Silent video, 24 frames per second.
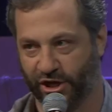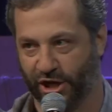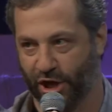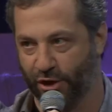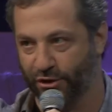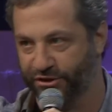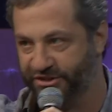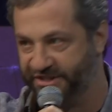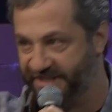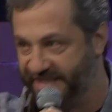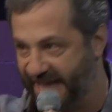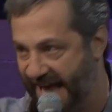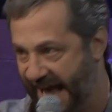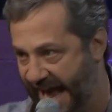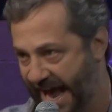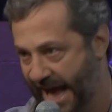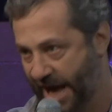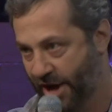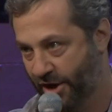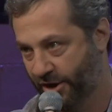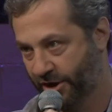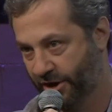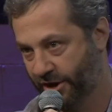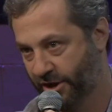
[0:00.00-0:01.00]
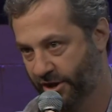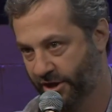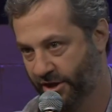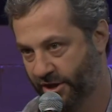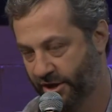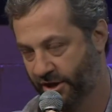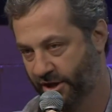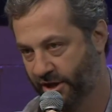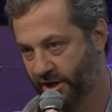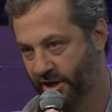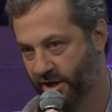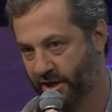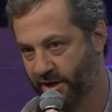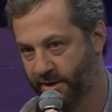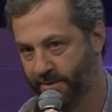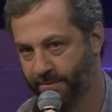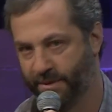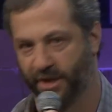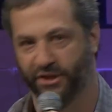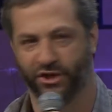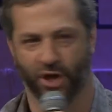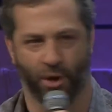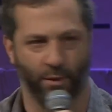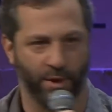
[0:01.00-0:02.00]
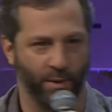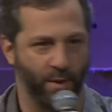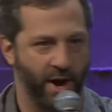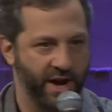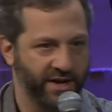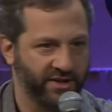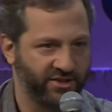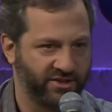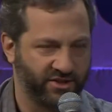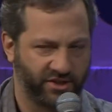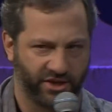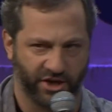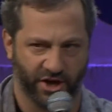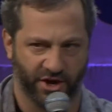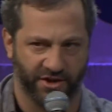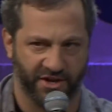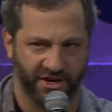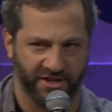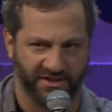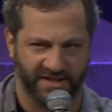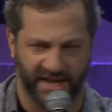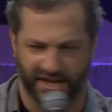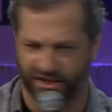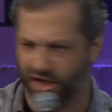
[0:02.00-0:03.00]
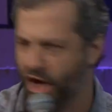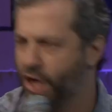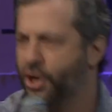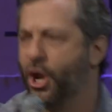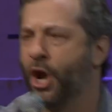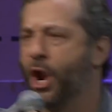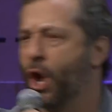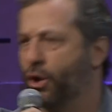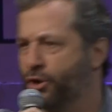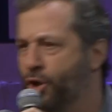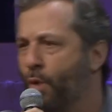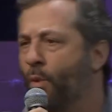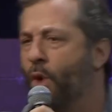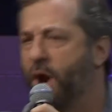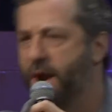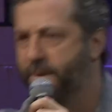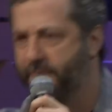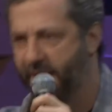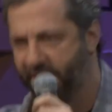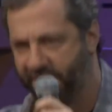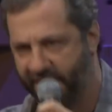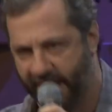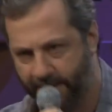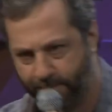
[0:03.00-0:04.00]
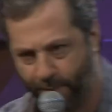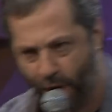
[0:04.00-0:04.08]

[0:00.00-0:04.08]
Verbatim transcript: goes down. But don't we want to cure the disease? No, no, don't worry about that